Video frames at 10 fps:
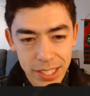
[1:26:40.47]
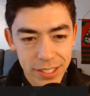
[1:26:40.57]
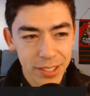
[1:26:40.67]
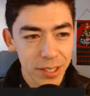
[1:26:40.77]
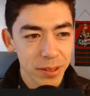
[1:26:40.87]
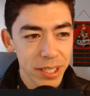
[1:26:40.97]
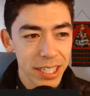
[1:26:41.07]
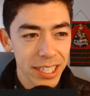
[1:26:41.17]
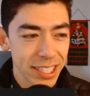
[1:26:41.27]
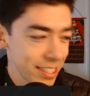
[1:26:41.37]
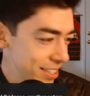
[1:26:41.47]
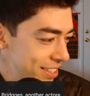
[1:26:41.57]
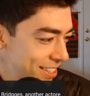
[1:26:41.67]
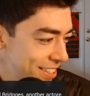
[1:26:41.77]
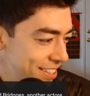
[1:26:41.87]
So, uh,
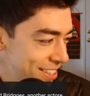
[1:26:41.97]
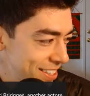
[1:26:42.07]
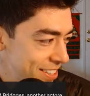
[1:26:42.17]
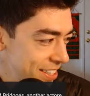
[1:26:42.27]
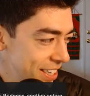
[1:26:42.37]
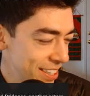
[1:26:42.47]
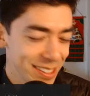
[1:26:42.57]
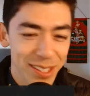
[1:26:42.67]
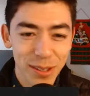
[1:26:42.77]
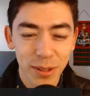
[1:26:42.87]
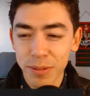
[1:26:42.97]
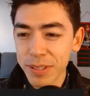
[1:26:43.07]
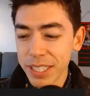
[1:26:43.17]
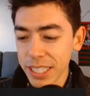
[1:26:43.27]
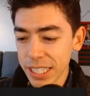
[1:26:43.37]
yeah, it's cool.
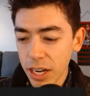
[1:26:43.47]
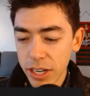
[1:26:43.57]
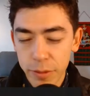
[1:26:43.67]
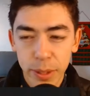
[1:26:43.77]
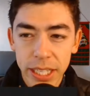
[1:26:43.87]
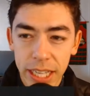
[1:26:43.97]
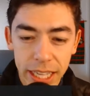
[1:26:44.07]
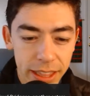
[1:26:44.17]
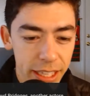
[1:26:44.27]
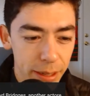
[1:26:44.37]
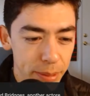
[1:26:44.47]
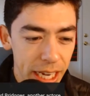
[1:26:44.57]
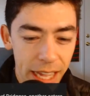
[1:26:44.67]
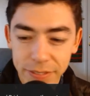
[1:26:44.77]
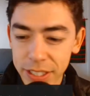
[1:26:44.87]
All right, everybody. I think I'm
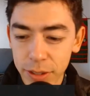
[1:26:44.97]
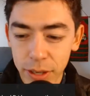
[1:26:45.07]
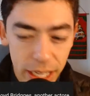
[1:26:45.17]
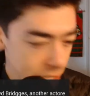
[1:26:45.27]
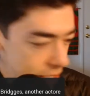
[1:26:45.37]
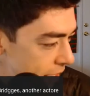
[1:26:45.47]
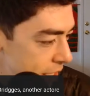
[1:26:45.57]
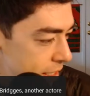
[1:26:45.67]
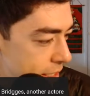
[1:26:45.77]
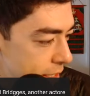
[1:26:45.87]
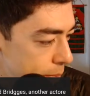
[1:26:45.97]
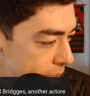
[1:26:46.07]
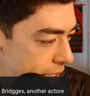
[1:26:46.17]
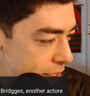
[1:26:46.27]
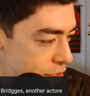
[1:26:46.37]
gonna have to go ahead and I'm going
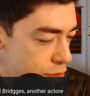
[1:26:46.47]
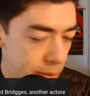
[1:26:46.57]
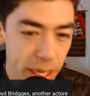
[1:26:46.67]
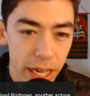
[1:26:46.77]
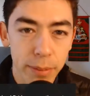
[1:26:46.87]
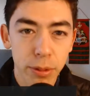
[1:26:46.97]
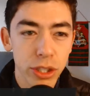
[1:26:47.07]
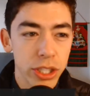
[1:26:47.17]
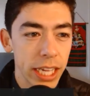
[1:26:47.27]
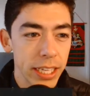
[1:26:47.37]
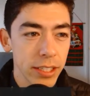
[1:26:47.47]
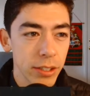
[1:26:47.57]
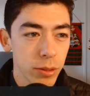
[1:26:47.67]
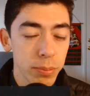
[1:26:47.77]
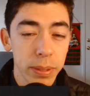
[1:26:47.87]
to end the stream now. I appreciate
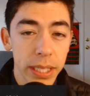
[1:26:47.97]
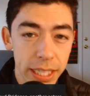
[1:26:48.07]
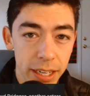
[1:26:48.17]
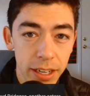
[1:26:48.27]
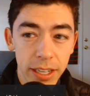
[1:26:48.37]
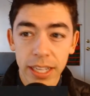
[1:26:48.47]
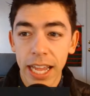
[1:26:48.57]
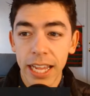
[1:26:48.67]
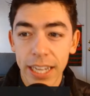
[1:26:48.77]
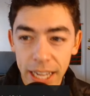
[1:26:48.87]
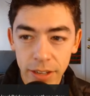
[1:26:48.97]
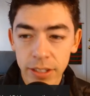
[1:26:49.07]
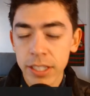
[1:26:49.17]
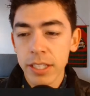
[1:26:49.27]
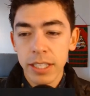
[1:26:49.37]
you being here, hanging
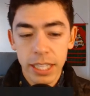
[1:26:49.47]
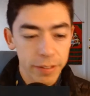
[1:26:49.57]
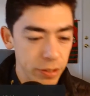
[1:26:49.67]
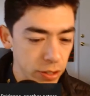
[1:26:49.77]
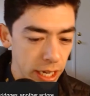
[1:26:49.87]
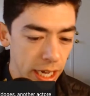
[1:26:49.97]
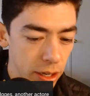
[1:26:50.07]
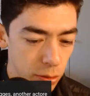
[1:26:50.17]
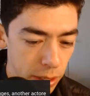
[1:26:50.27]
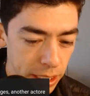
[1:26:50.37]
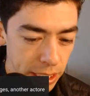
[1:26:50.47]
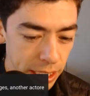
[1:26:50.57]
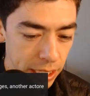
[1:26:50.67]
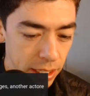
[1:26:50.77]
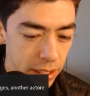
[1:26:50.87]
out. If you're not already
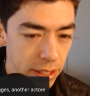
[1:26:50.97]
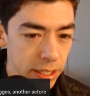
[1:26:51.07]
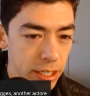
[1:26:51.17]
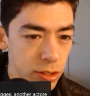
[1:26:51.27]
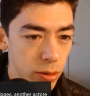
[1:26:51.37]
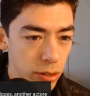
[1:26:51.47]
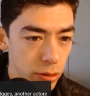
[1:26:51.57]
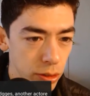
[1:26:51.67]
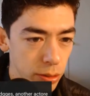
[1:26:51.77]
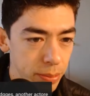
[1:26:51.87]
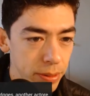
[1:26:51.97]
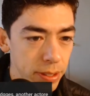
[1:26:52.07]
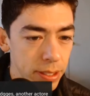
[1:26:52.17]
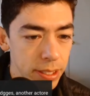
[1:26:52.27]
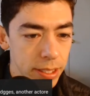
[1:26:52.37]
in the Discord group,
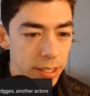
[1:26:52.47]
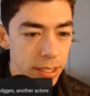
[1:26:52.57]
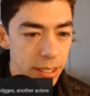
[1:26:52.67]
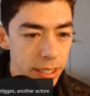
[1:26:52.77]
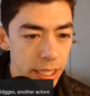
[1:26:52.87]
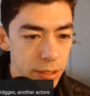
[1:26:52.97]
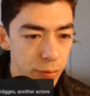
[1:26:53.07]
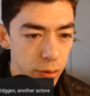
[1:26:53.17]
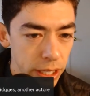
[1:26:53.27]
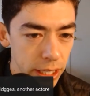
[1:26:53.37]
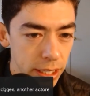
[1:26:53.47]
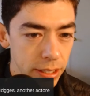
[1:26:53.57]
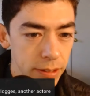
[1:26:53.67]
it's free.